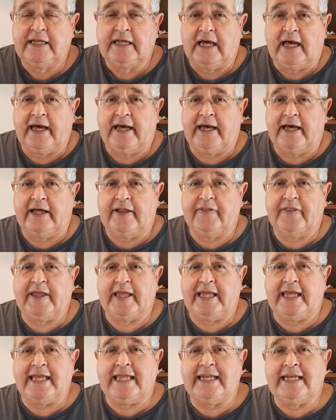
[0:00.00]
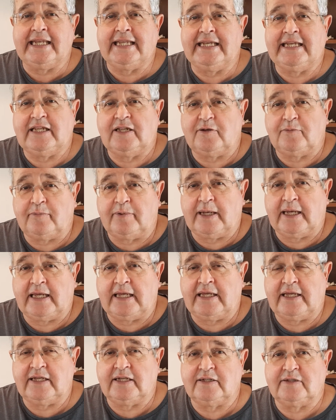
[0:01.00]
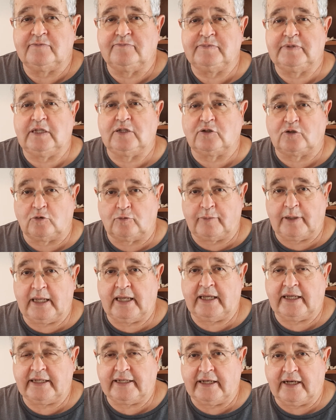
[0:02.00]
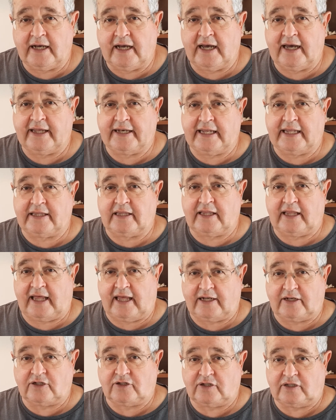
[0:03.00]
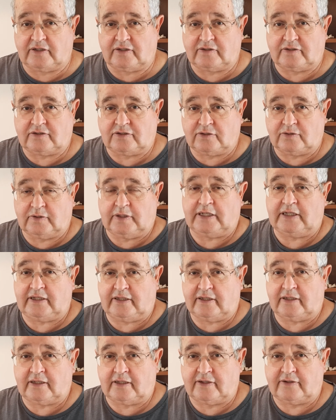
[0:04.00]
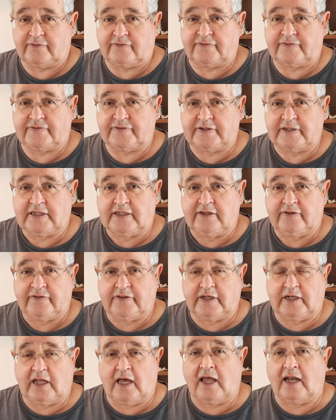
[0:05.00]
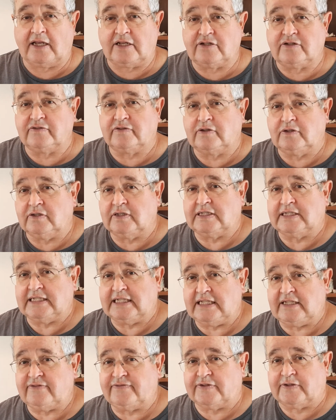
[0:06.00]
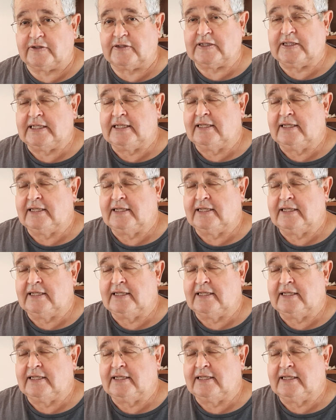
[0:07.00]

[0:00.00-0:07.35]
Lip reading: They ended it by disobeying God at that tree of the knowledge of good and evil.